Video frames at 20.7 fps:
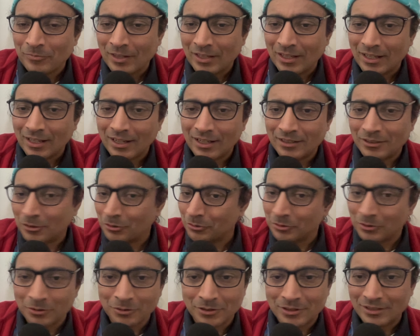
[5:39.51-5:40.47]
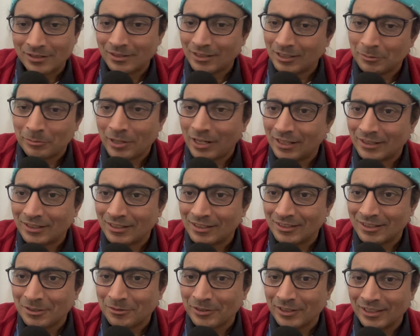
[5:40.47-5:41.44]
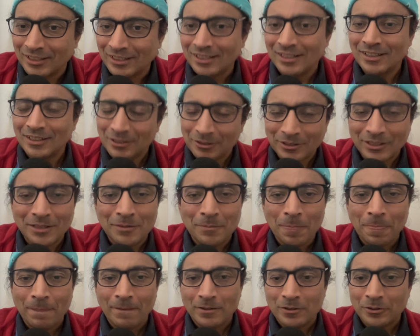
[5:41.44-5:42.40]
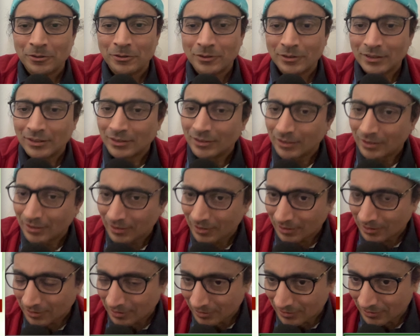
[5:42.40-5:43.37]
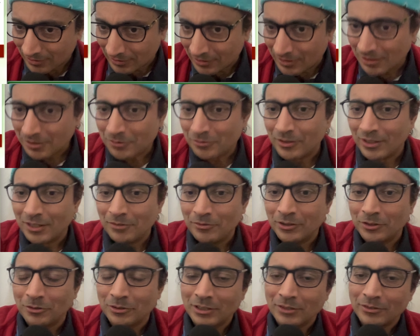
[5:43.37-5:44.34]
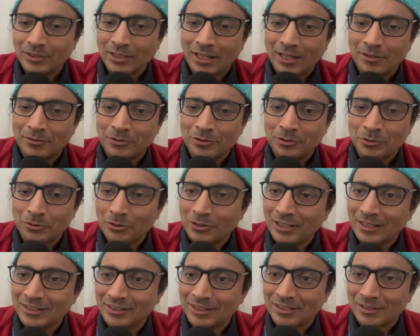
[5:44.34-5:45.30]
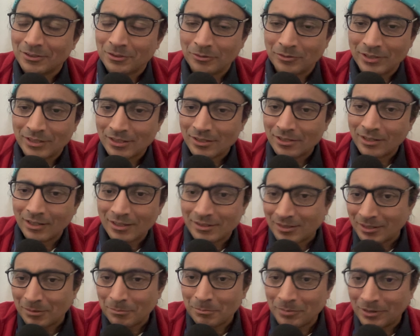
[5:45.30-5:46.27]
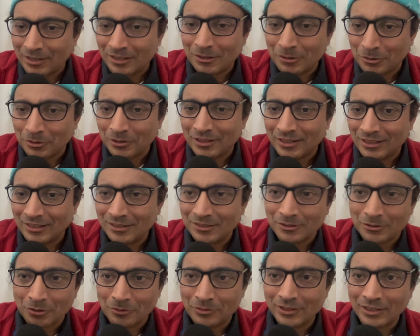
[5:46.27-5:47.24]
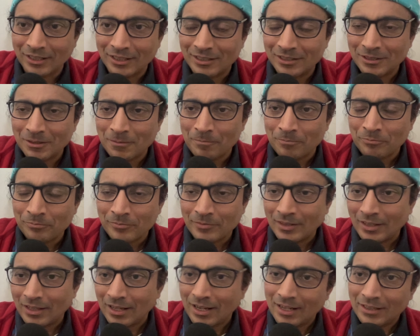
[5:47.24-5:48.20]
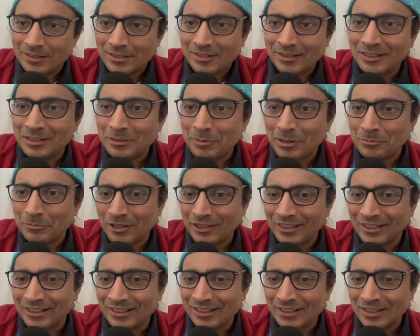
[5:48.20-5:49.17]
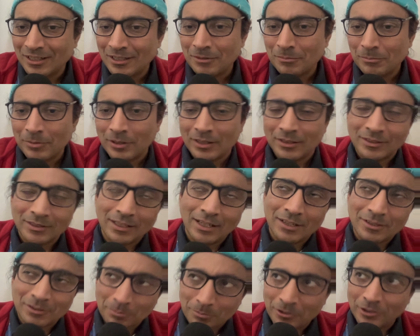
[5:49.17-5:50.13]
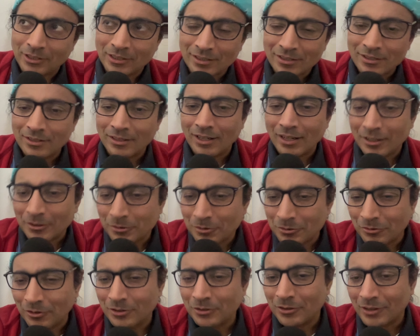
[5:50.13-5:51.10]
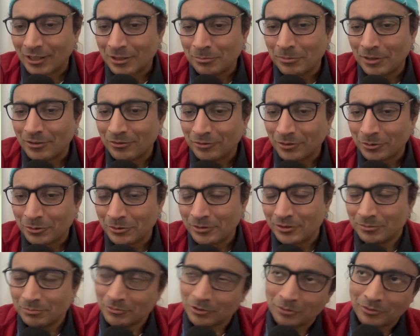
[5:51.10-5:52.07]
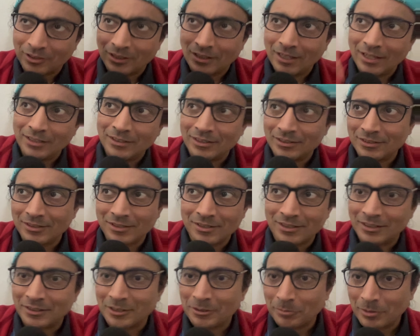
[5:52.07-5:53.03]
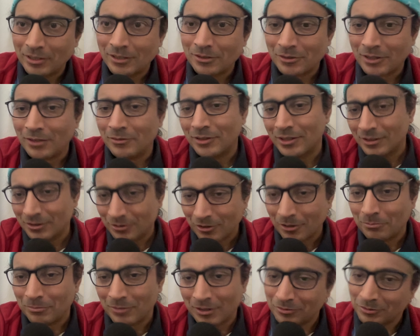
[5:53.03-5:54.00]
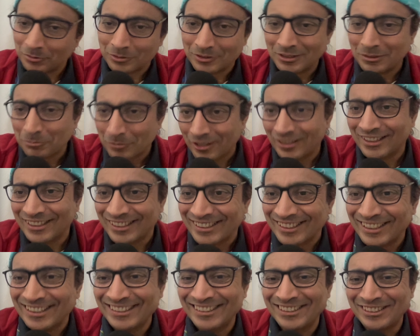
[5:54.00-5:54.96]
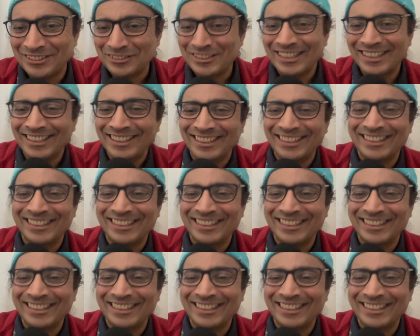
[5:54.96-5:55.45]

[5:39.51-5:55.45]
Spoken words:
and rolled oats can be handled this way. Okay, so this way we don't even have to cook anything. So we just assemble the whole thing overnight, and it's ready by morning. But as a purist, I don't want to cut my fruit overnight and just let it be. So I will chop my fruit in the morning. Okay.